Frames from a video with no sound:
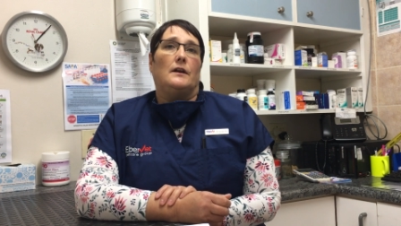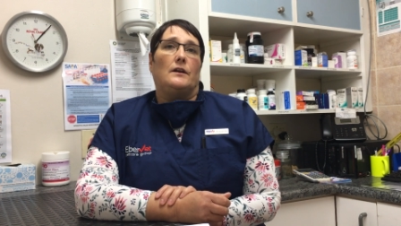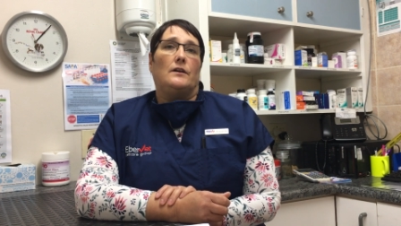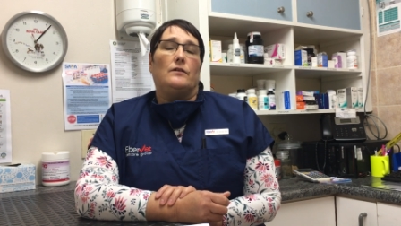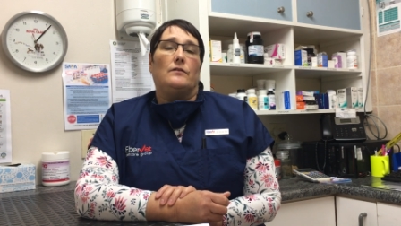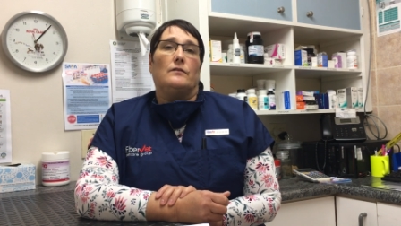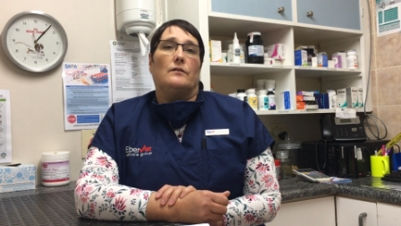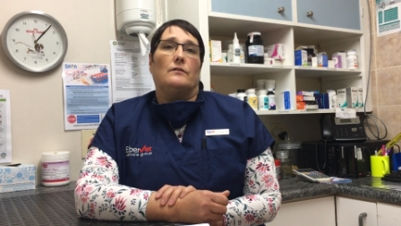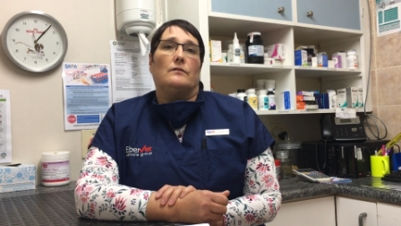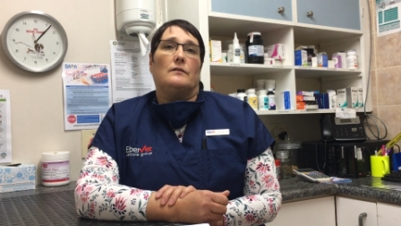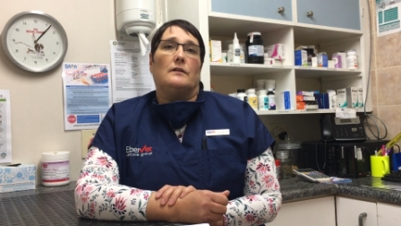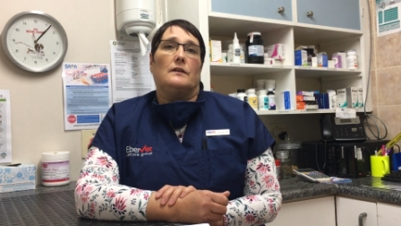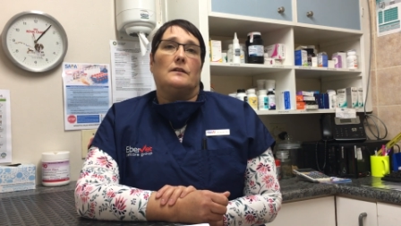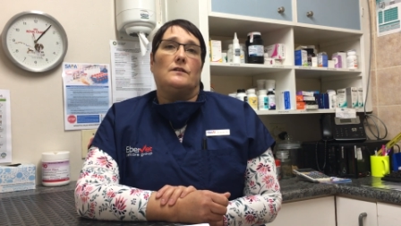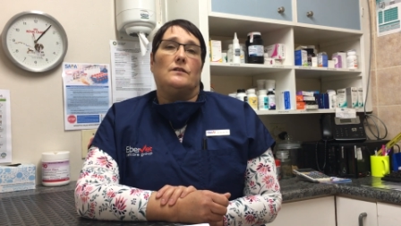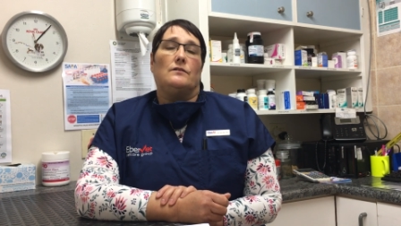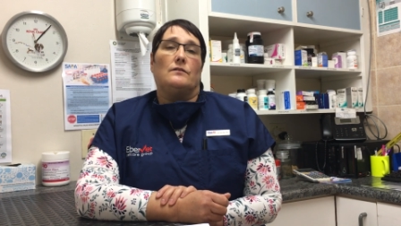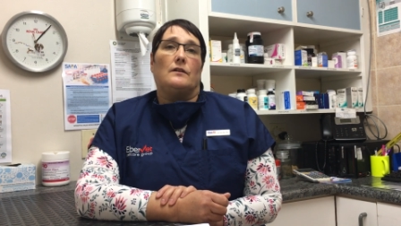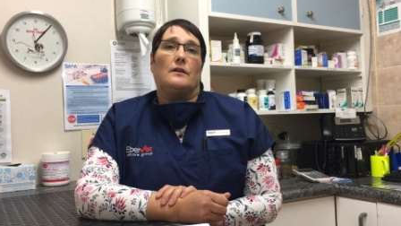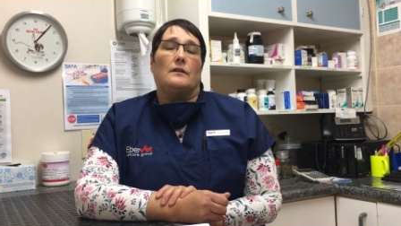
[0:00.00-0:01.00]
you know,
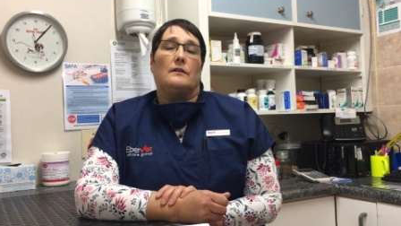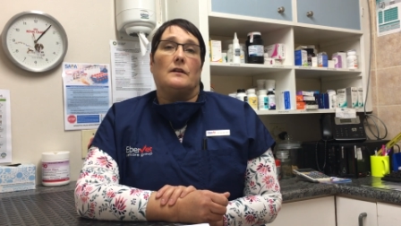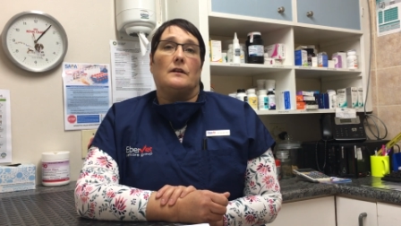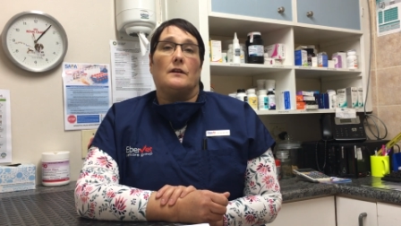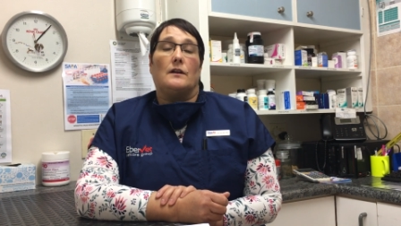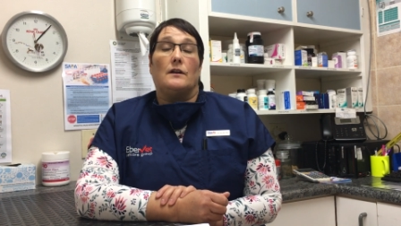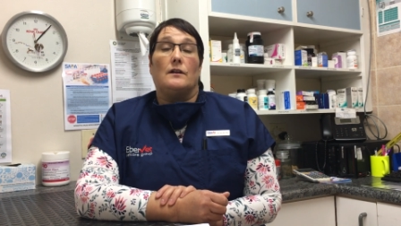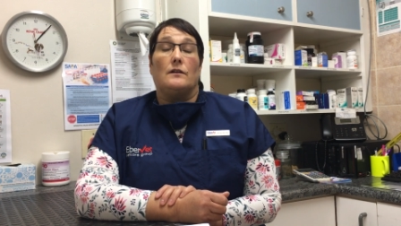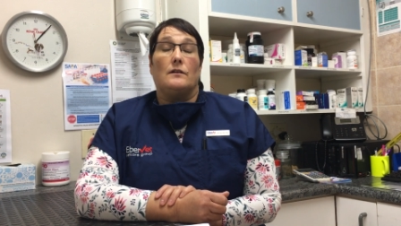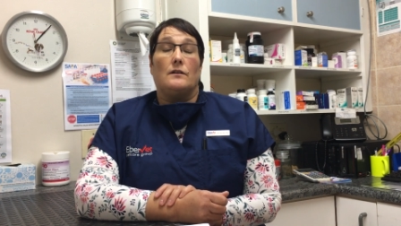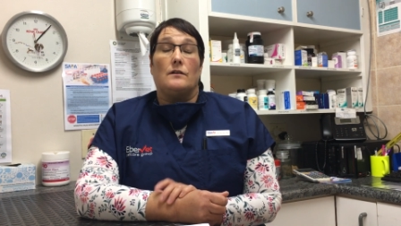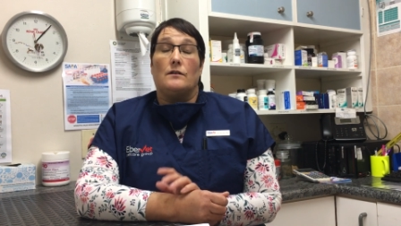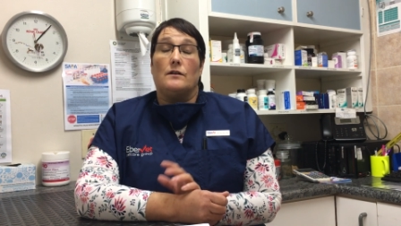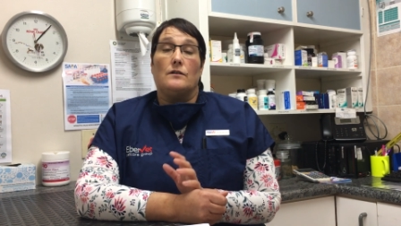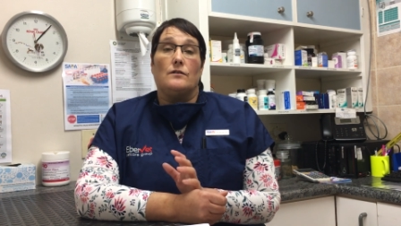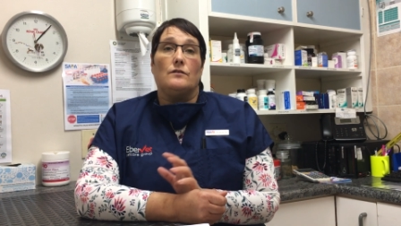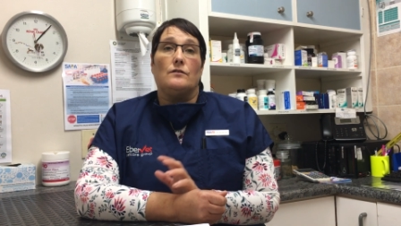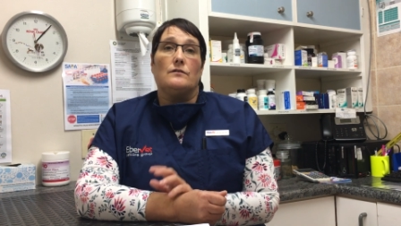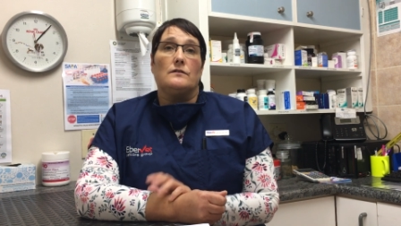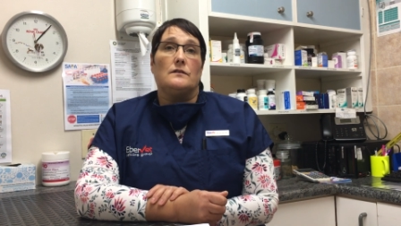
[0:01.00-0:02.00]
that you
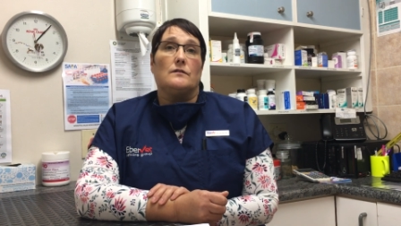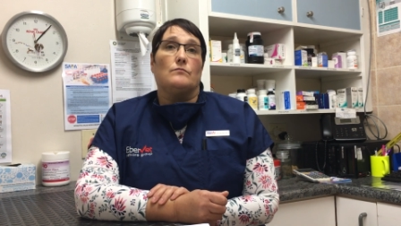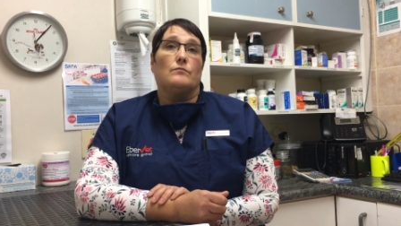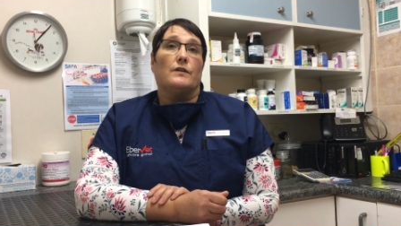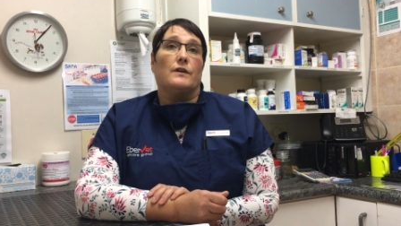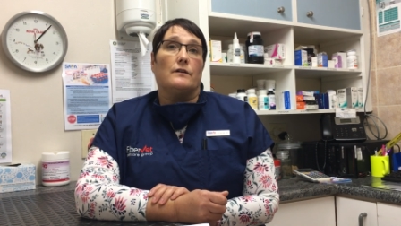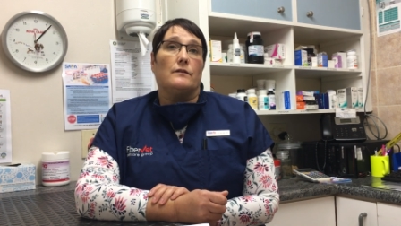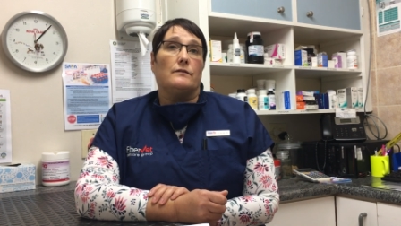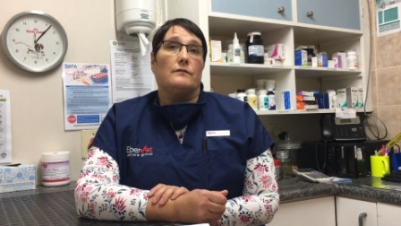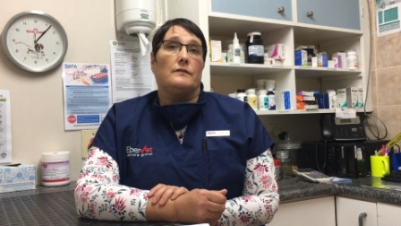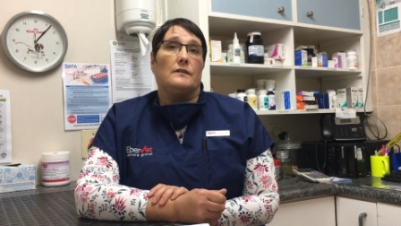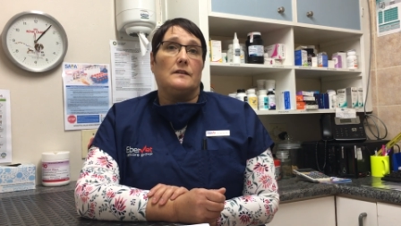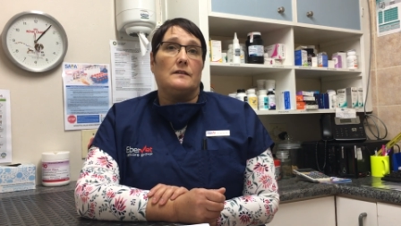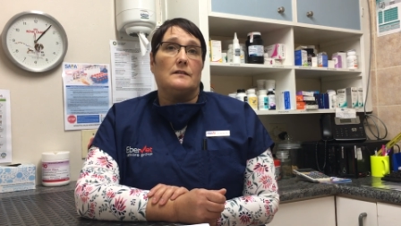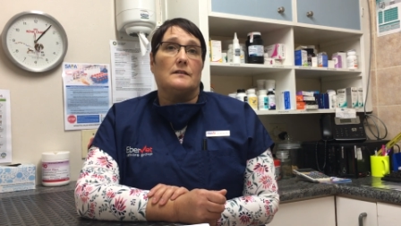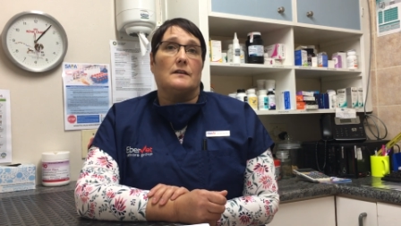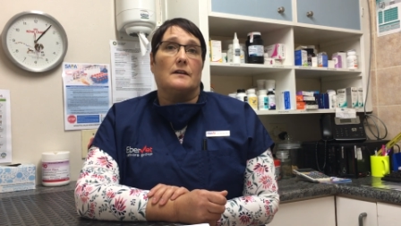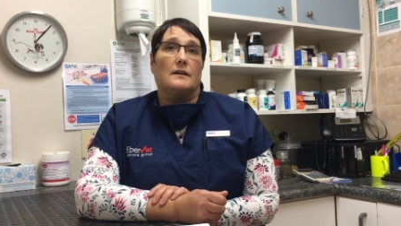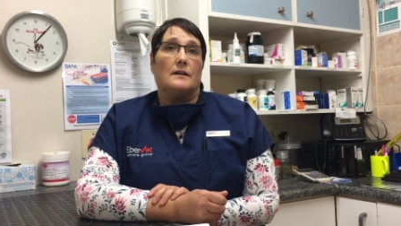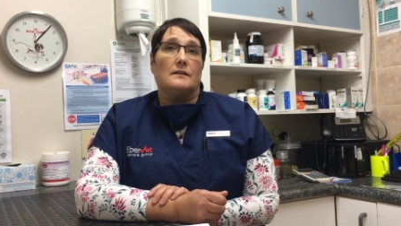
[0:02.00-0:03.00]
can use in both
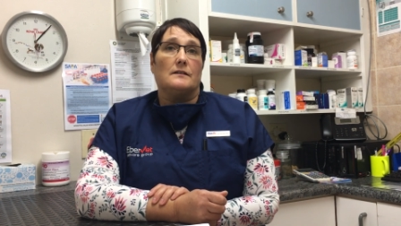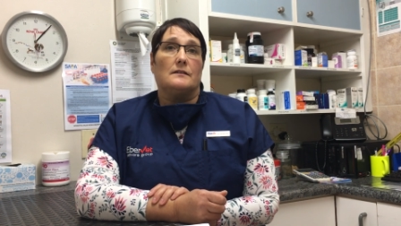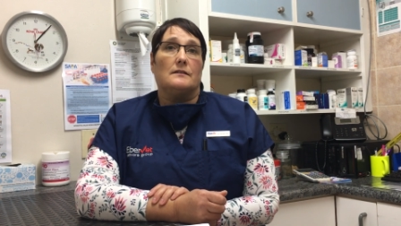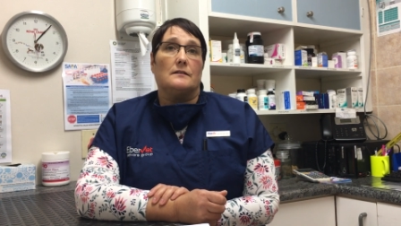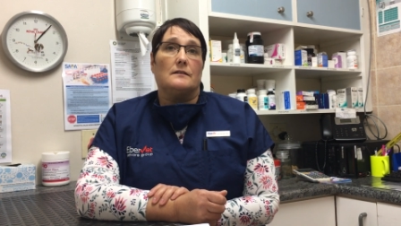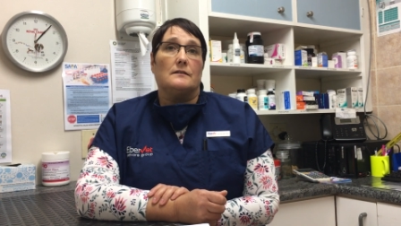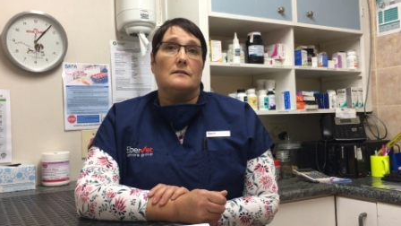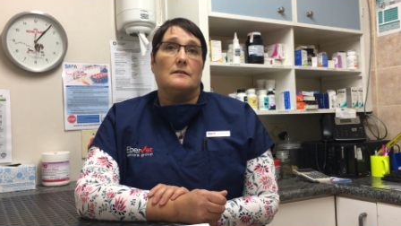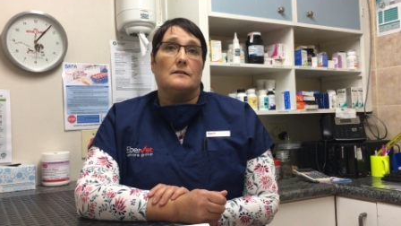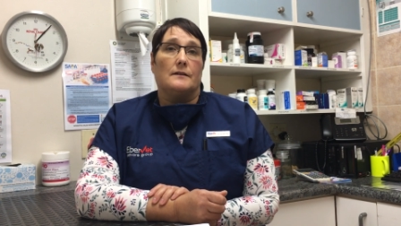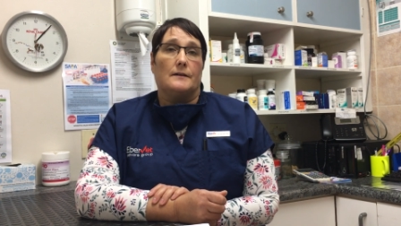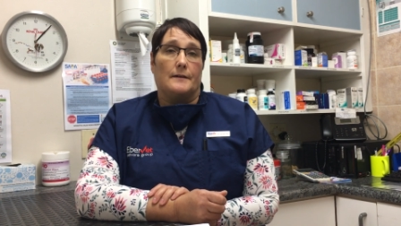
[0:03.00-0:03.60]
these cases.